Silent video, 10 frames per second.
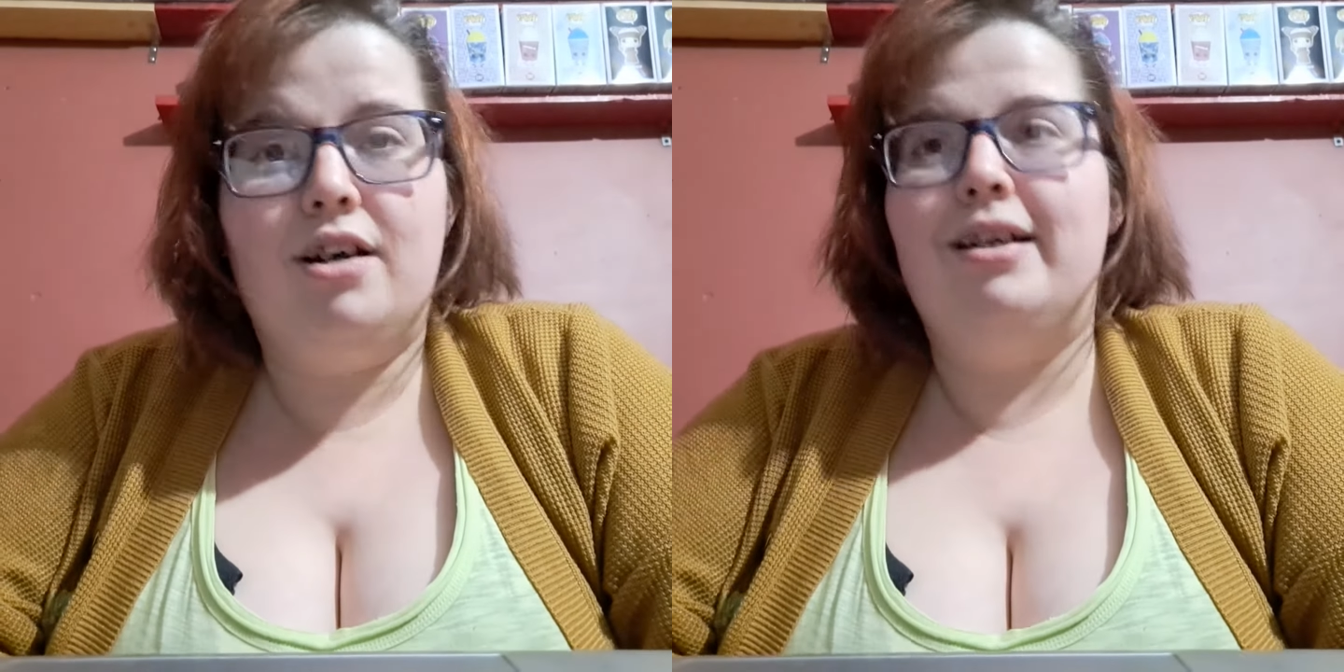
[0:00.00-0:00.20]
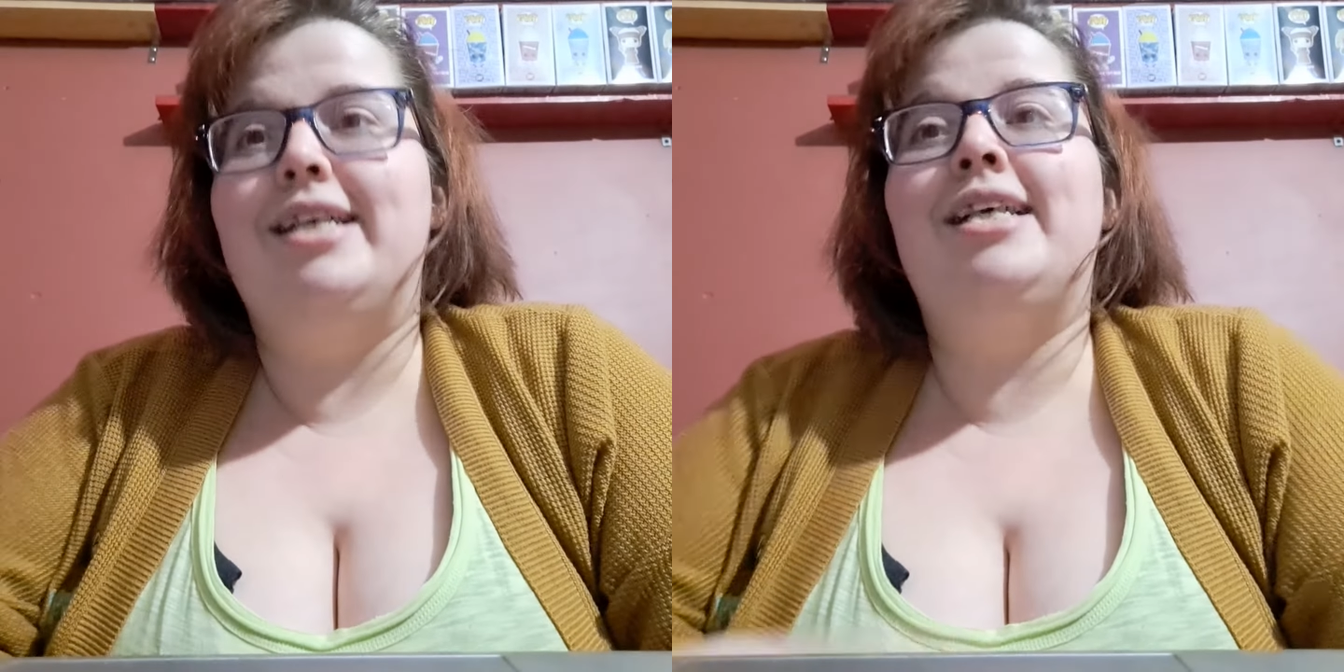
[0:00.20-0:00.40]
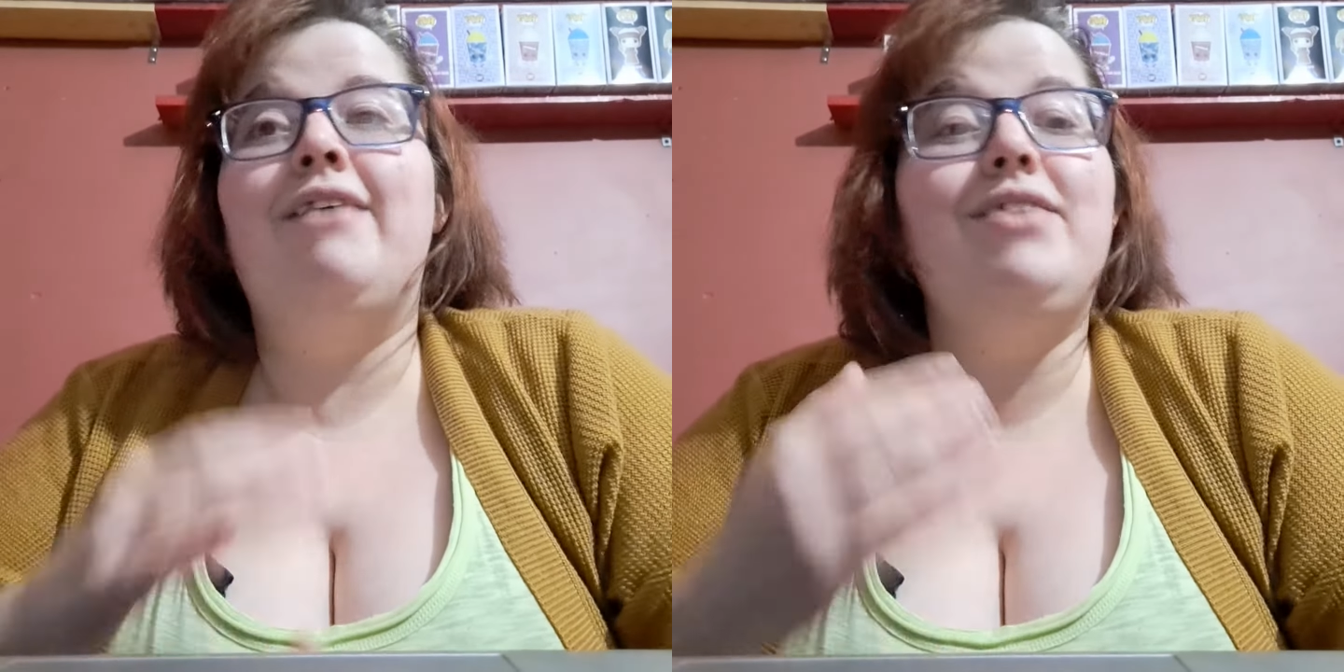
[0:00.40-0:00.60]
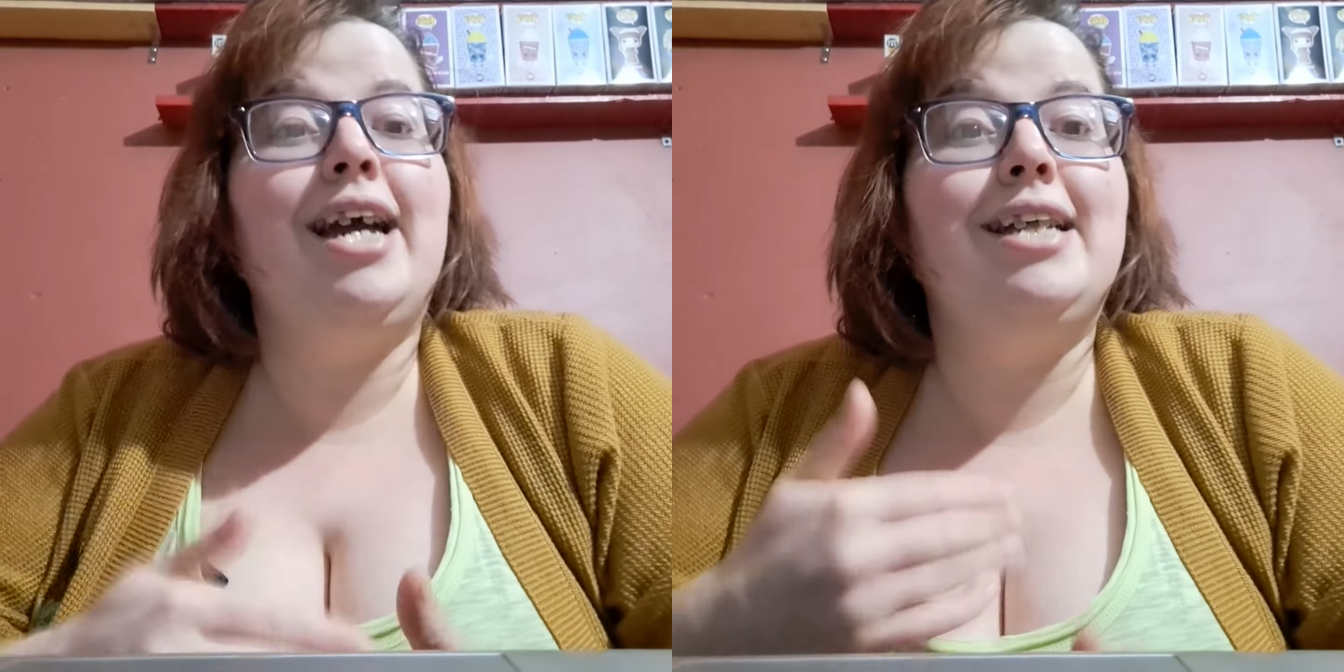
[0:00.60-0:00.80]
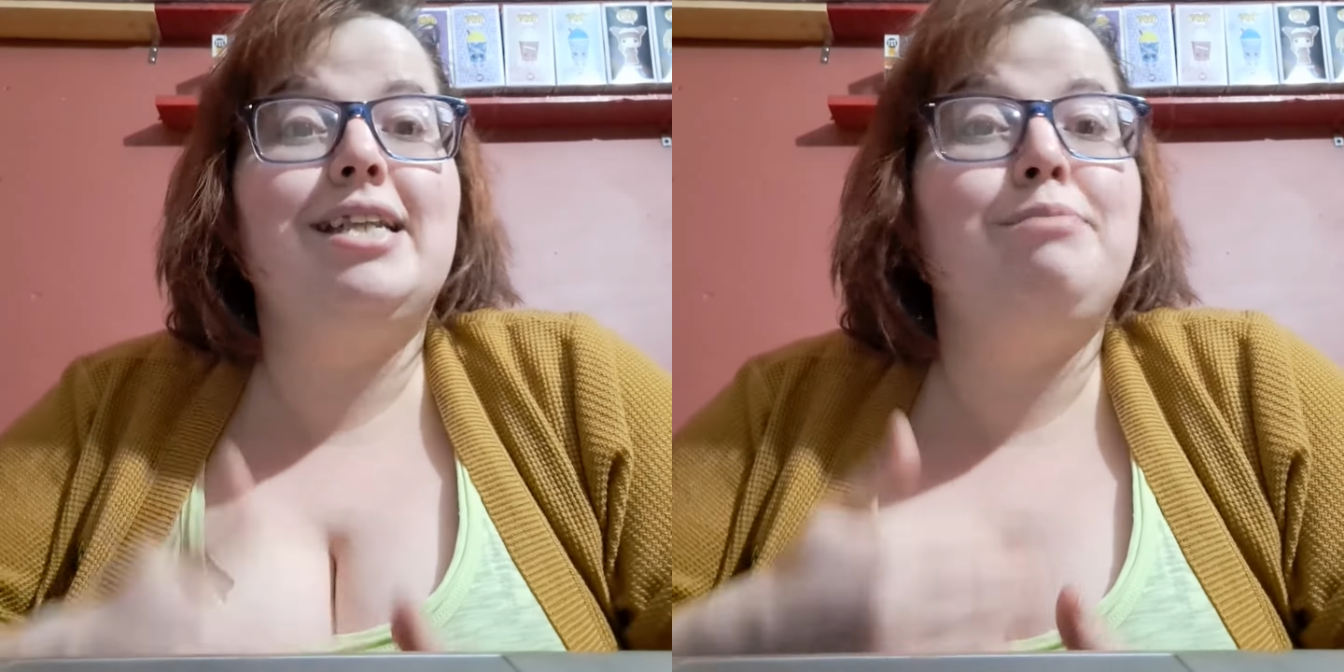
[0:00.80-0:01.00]
All right, Kevin
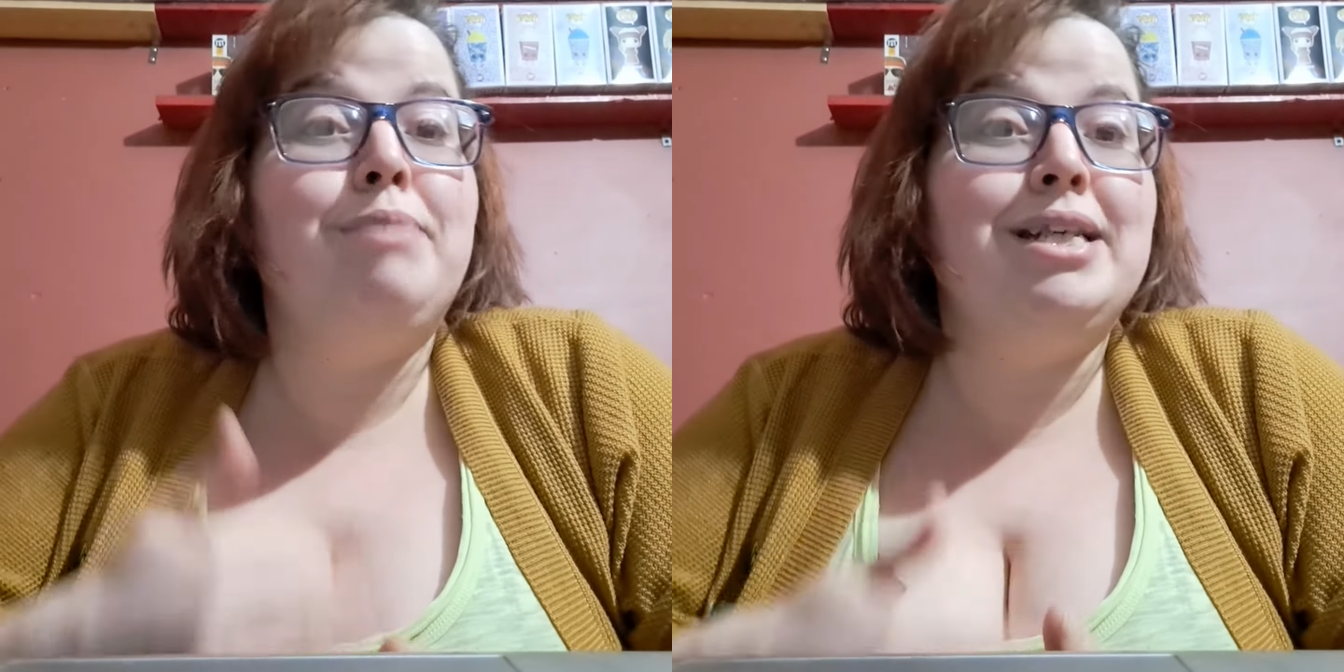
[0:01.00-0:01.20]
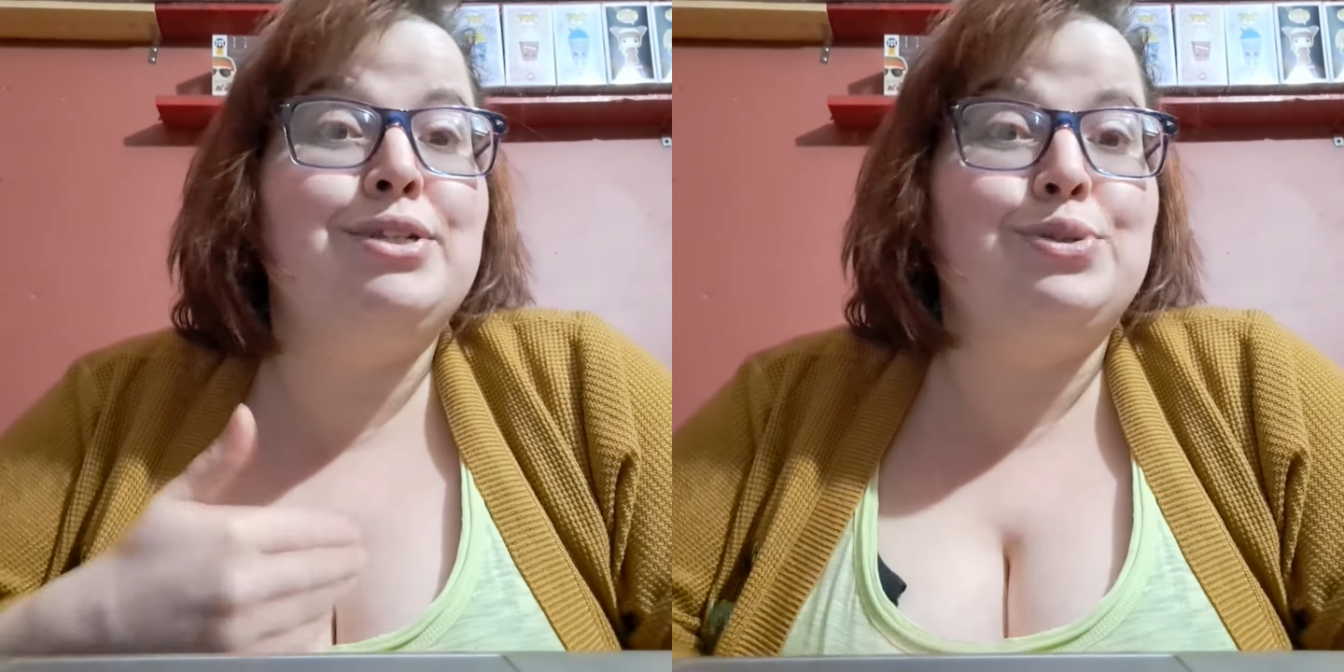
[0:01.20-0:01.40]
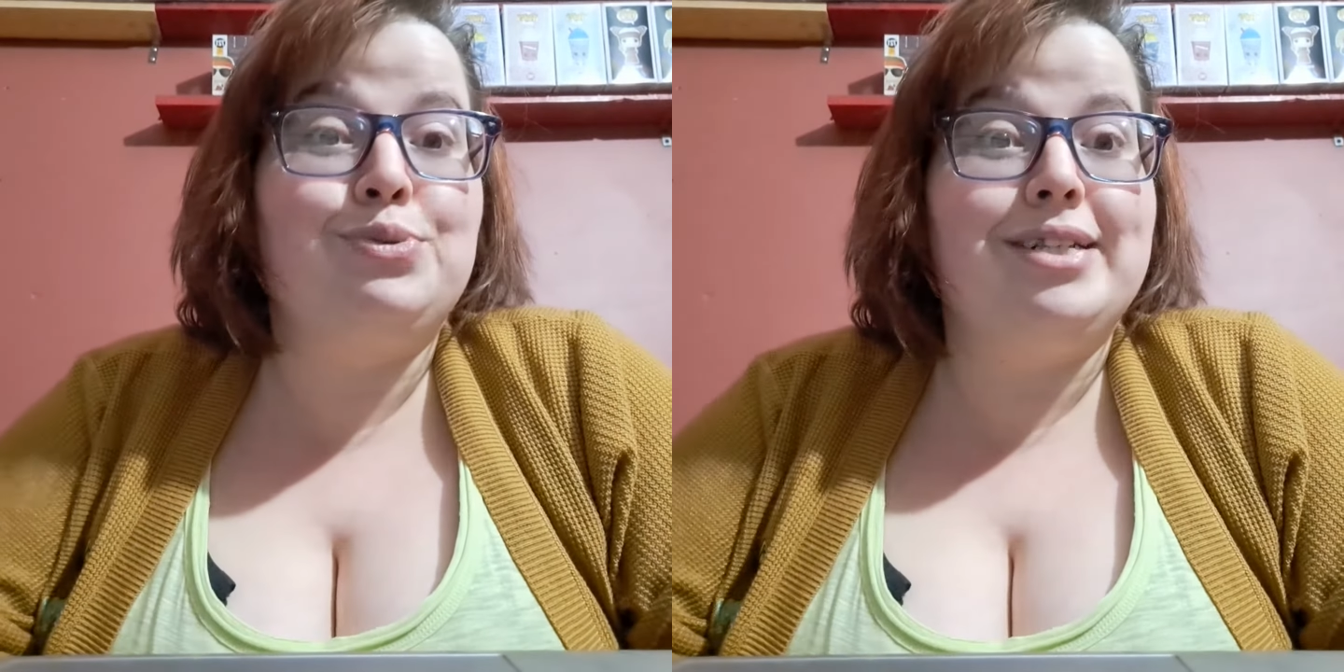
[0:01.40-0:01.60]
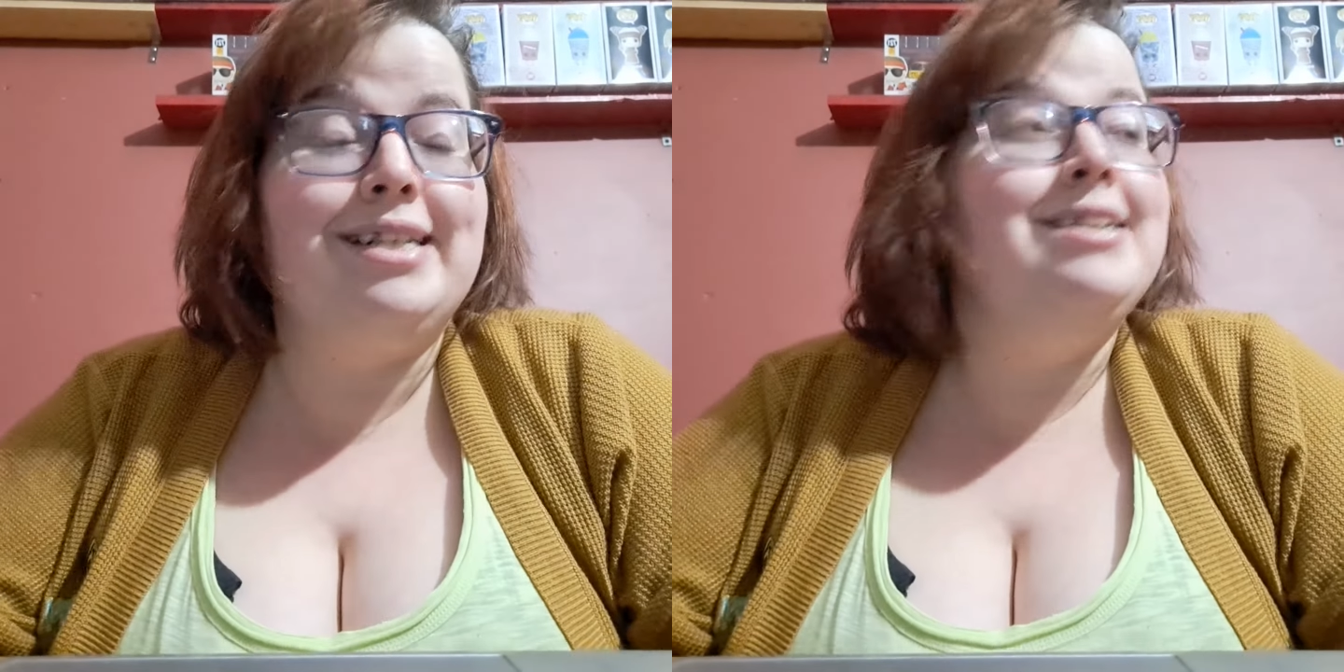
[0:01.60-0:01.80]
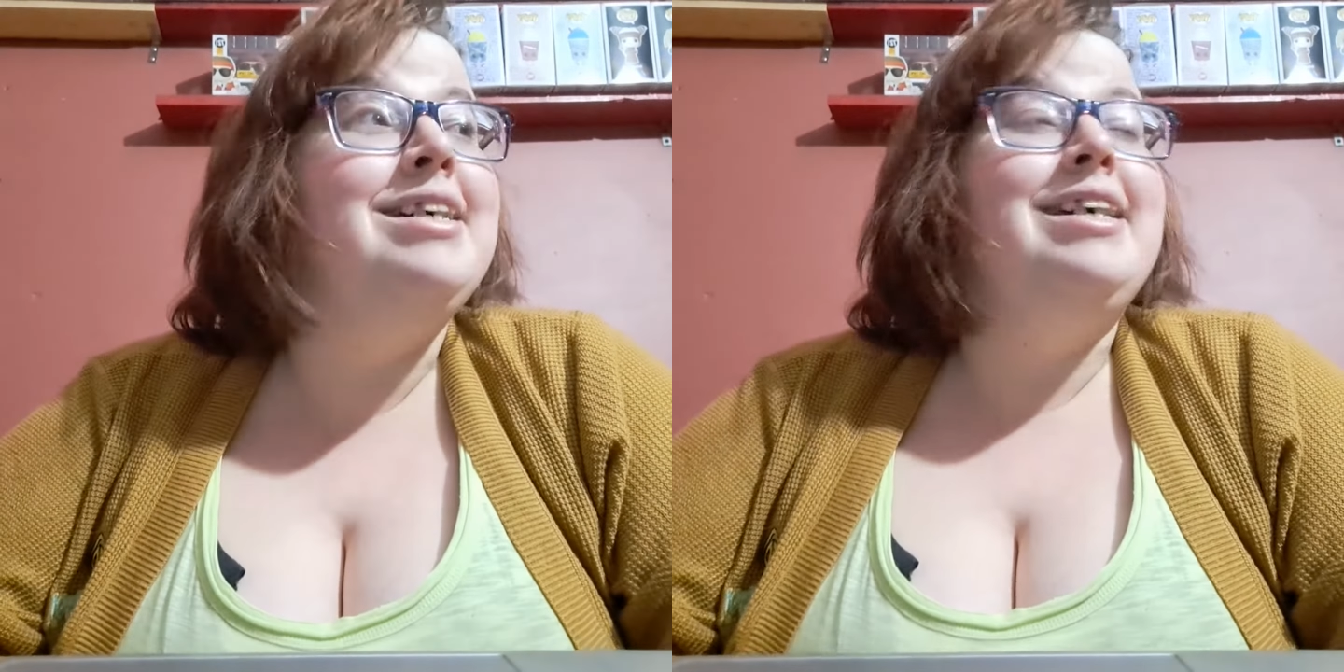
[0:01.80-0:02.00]
had the best story